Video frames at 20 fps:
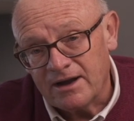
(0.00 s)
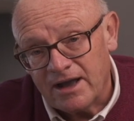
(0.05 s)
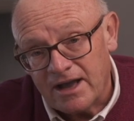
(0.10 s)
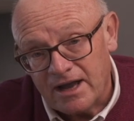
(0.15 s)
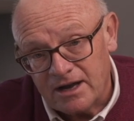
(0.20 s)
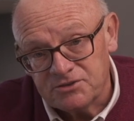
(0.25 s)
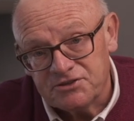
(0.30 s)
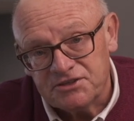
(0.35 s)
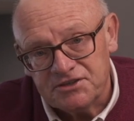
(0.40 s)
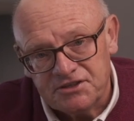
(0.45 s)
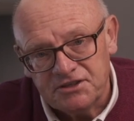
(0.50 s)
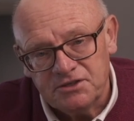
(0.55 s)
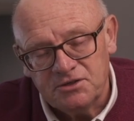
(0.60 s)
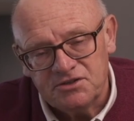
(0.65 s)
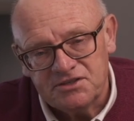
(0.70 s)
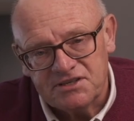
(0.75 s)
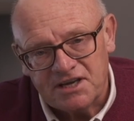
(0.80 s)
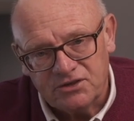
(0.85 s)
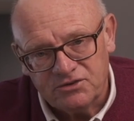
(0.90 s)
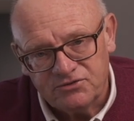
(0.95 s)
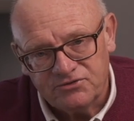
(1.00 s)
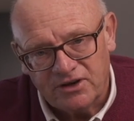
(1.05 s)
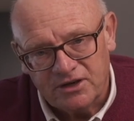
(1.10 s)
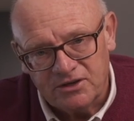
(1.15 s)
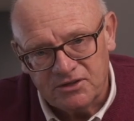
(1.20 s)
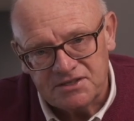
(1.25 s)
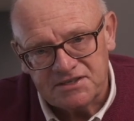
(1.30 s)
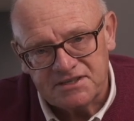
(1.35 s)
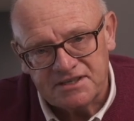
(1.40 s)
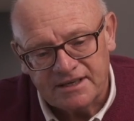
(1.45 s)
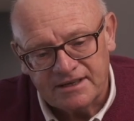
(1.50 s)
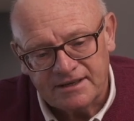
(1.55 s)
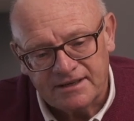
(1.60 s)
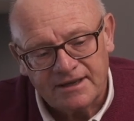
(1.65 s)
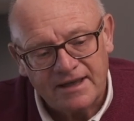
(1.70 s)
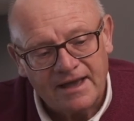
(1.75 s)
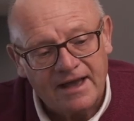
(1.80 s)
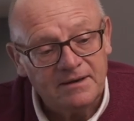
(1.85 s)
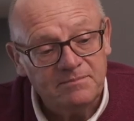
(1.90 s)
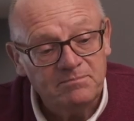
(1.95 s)
how to do zone focusing
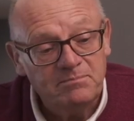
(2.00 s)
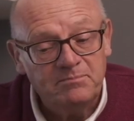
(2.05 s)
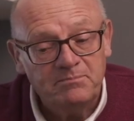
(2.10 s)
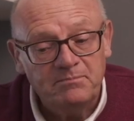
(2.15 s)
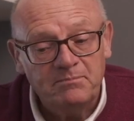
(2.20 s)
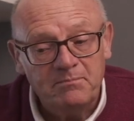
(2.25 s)
and